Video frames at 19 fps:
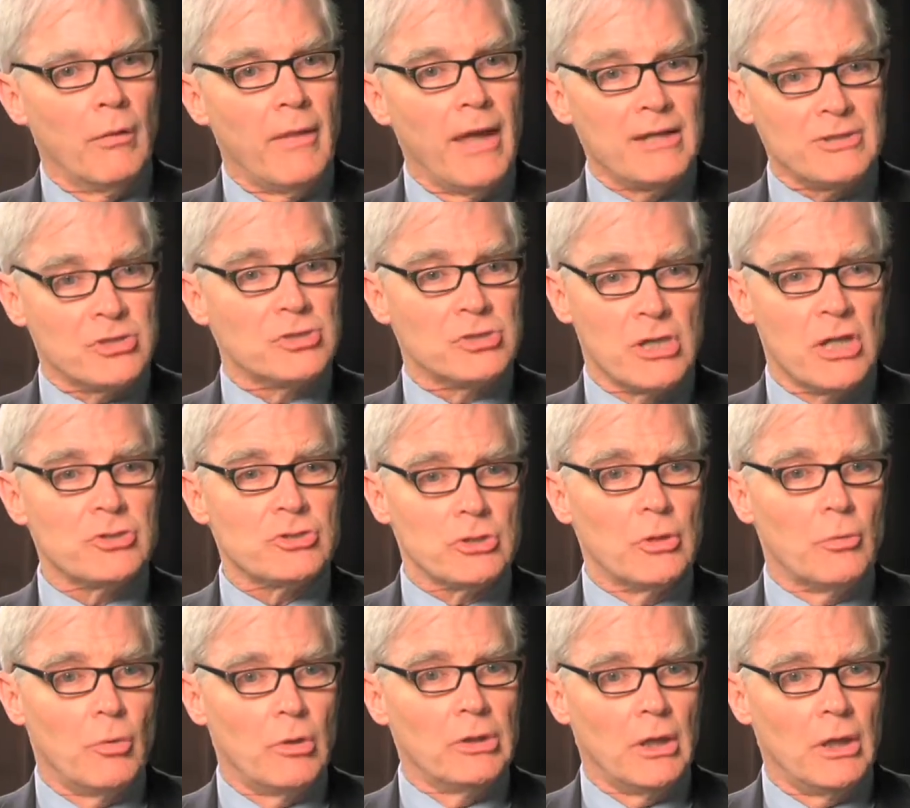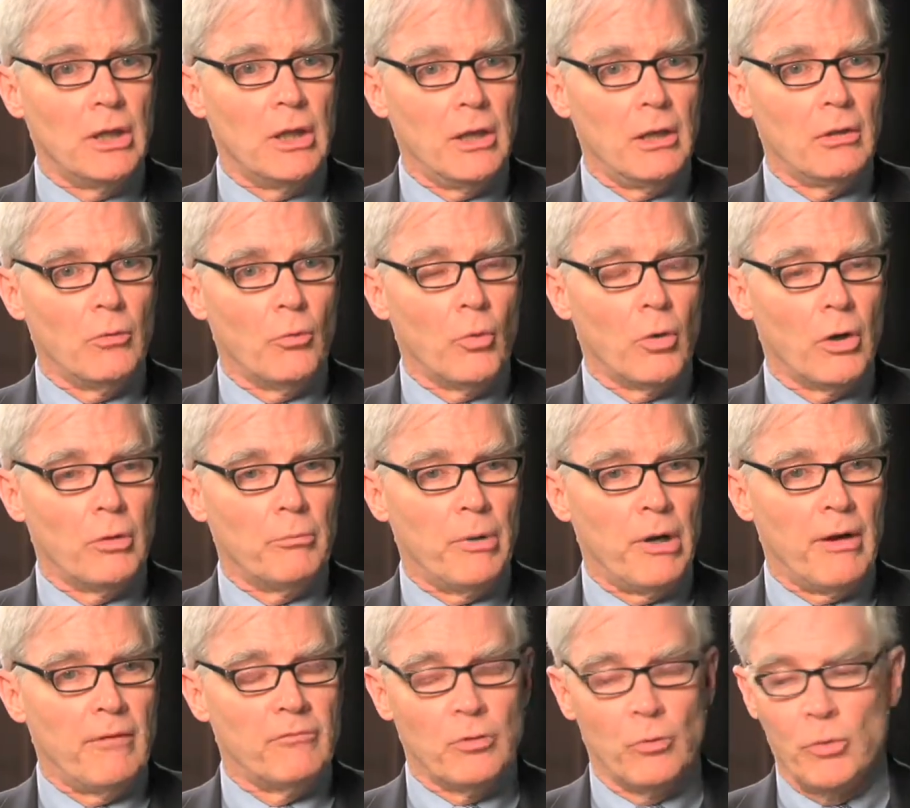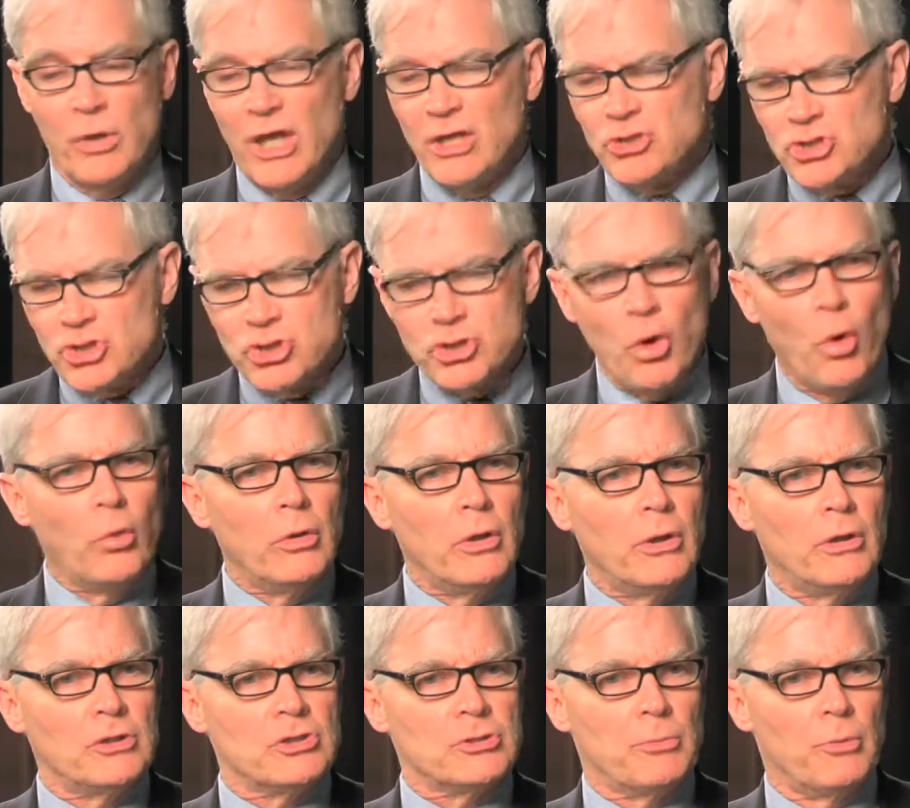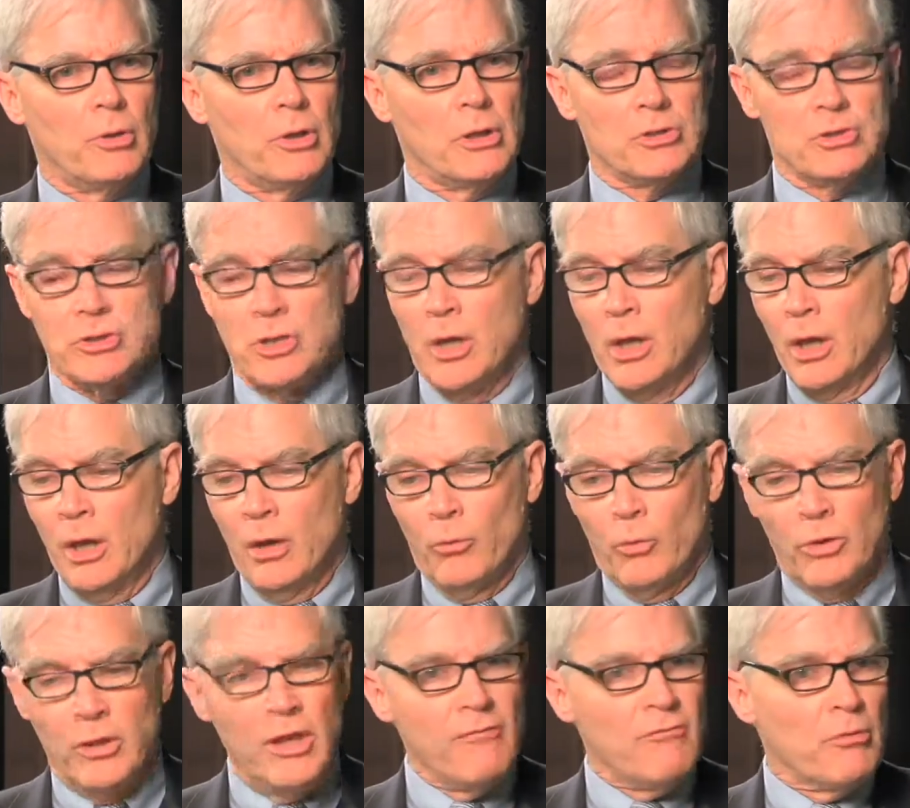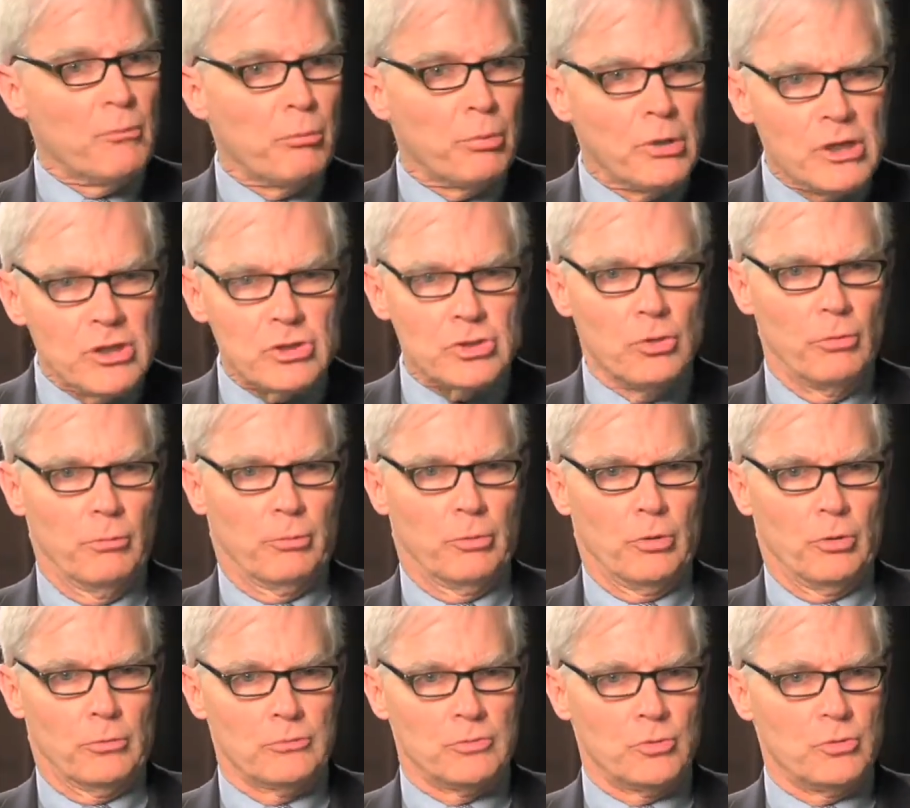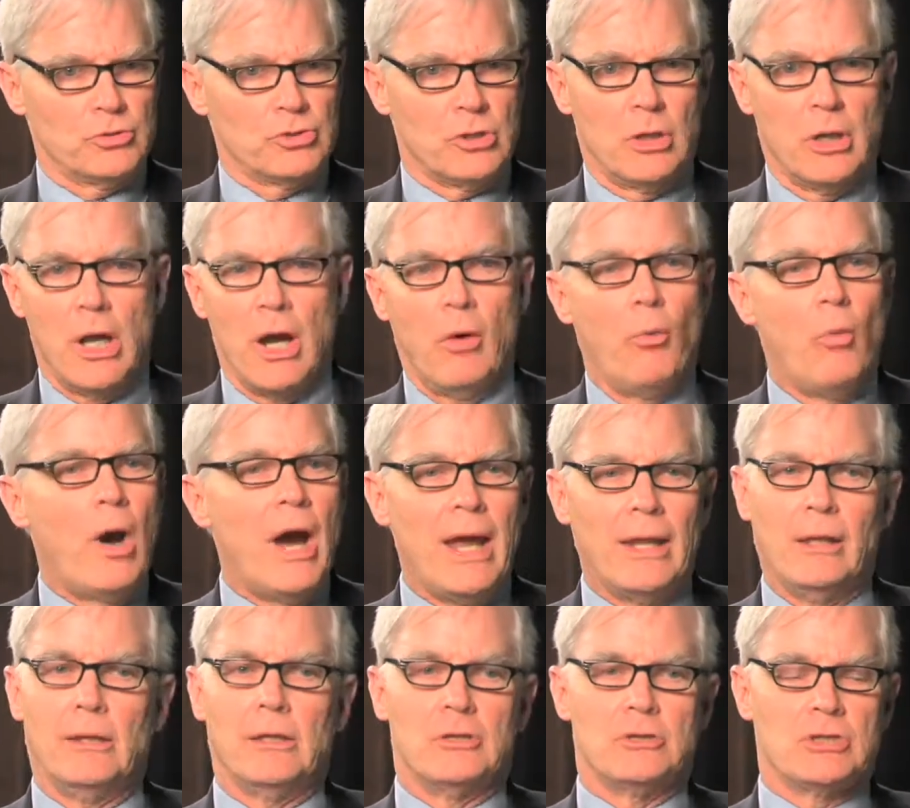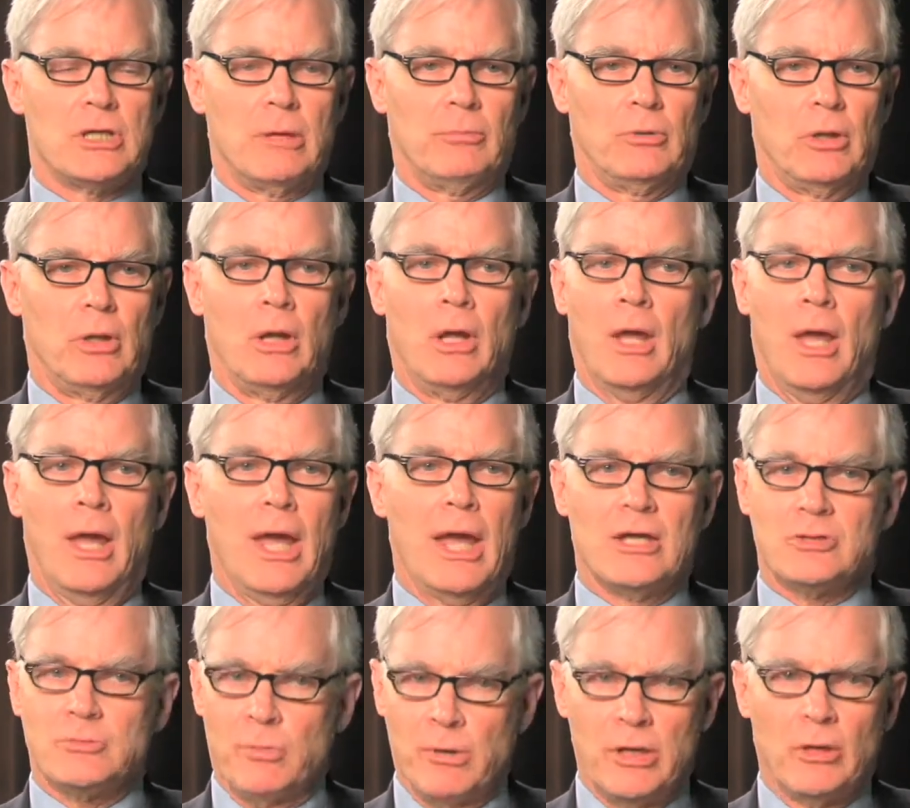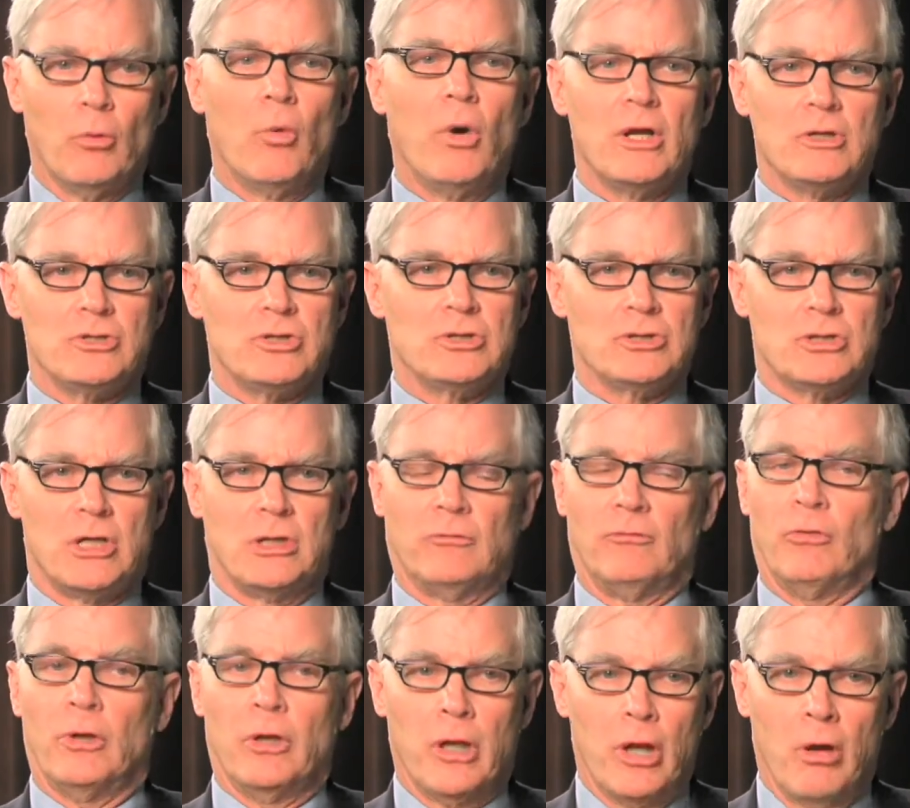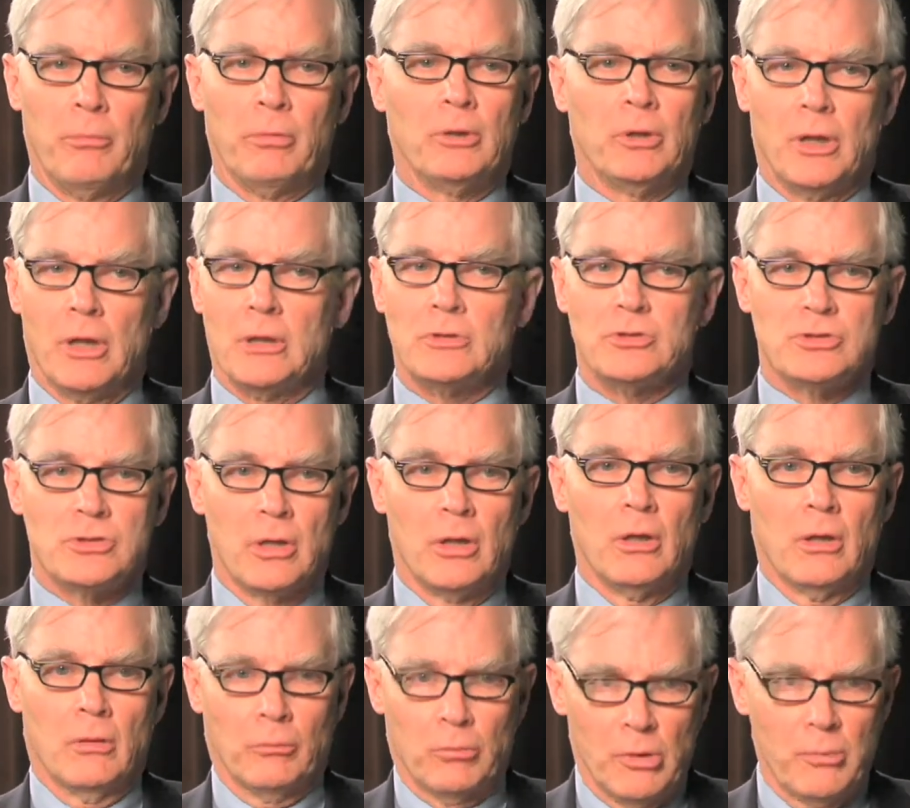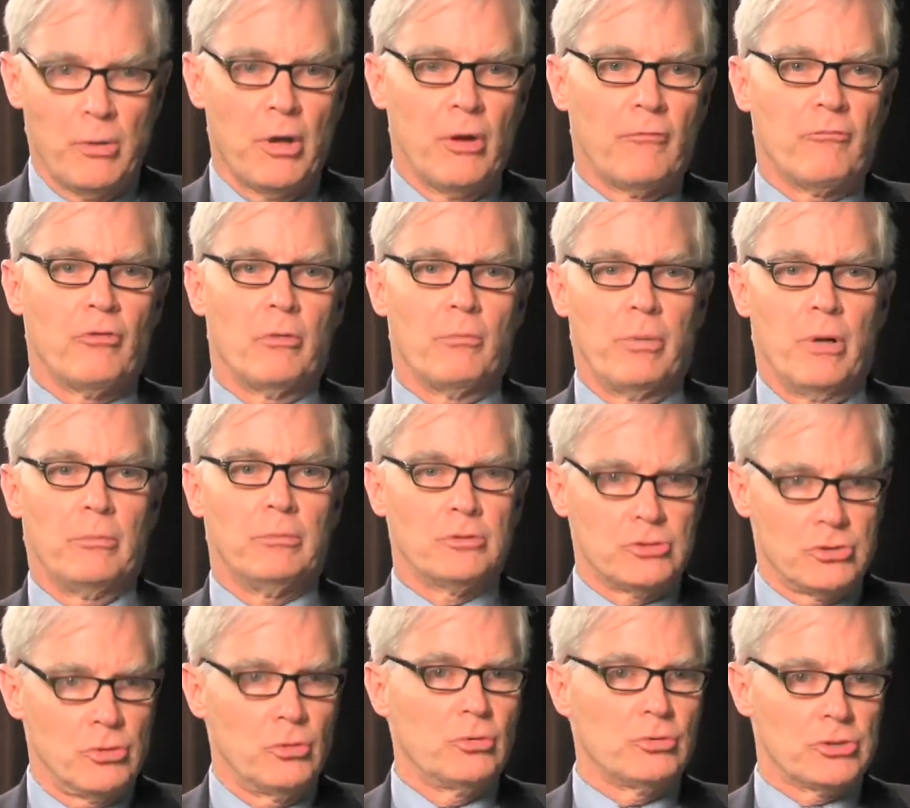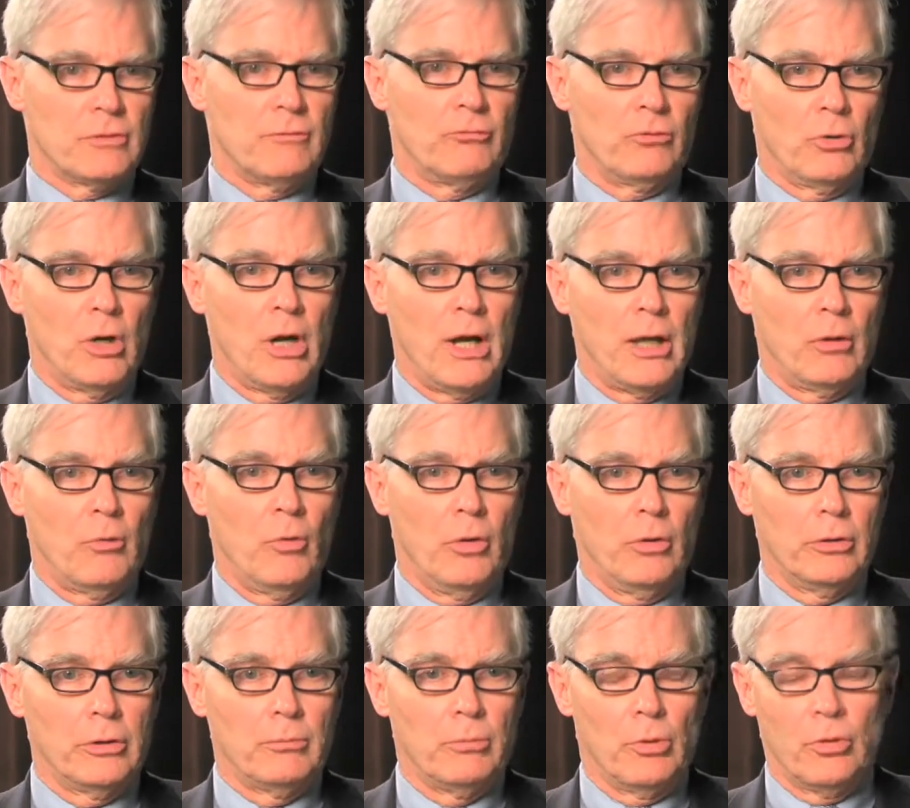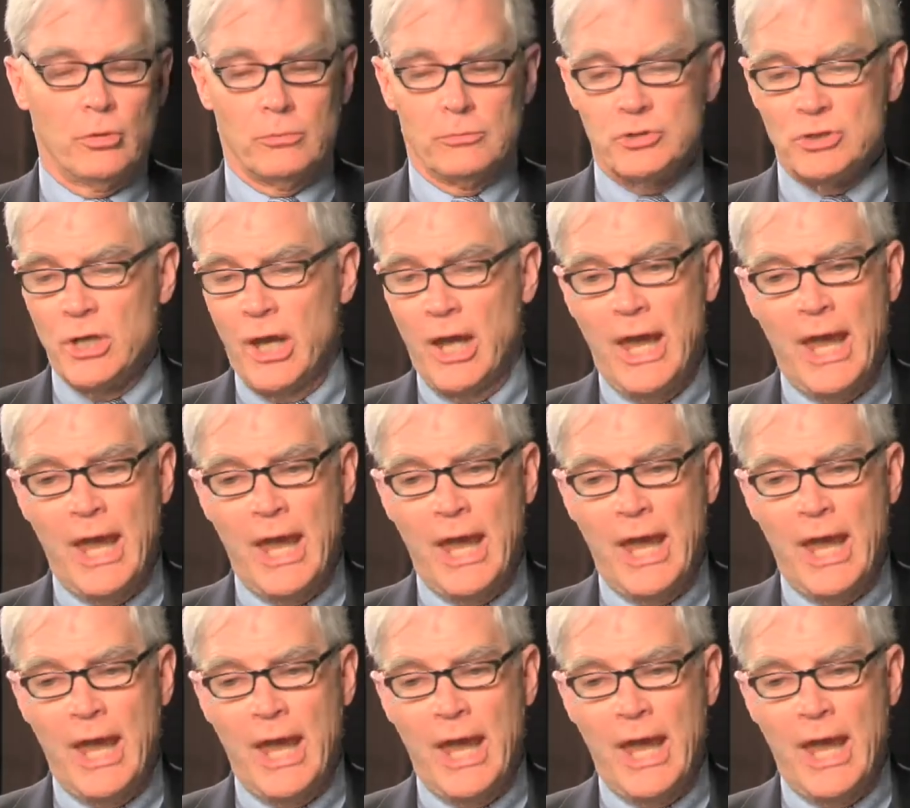That's essentially what they did in the war on poverty. We had so little experience with even preschool programs, which are now widely accepted as being quite successful in helping kids prepare for the public schools if they're high quality programs.